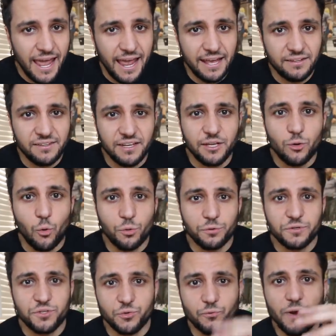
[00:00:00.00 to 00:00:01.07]
and in
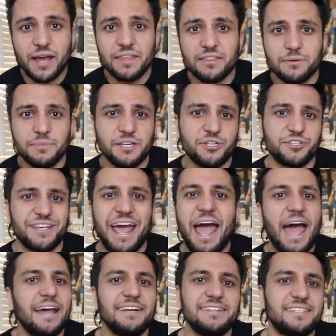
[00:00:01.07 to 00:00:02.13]
order to rank them, they just
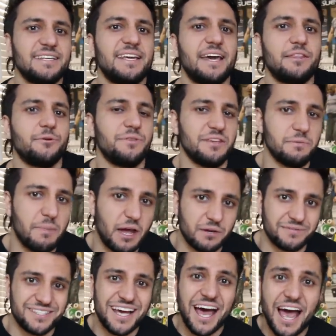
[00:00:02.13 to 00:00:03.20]
added together the amount
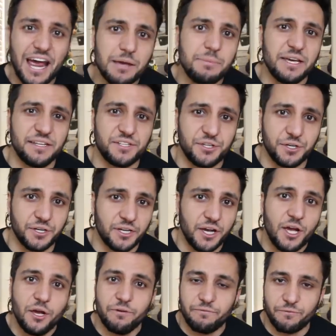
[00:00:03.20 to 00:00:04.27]
of time it took
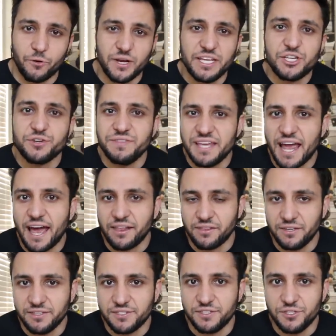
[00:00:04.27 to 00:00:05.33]
for each of the
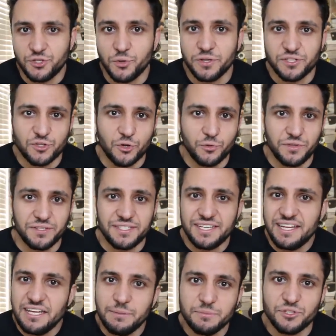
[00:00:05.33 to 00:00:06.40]
athletes to do it. So the
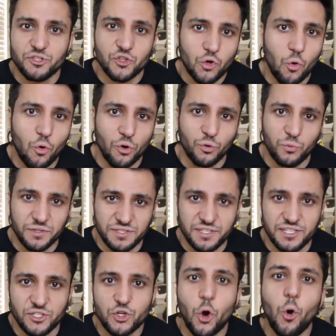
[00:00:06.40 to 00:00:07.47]
team's score was
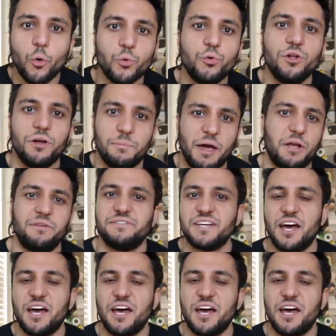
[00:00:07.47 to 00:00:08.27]
the total amount of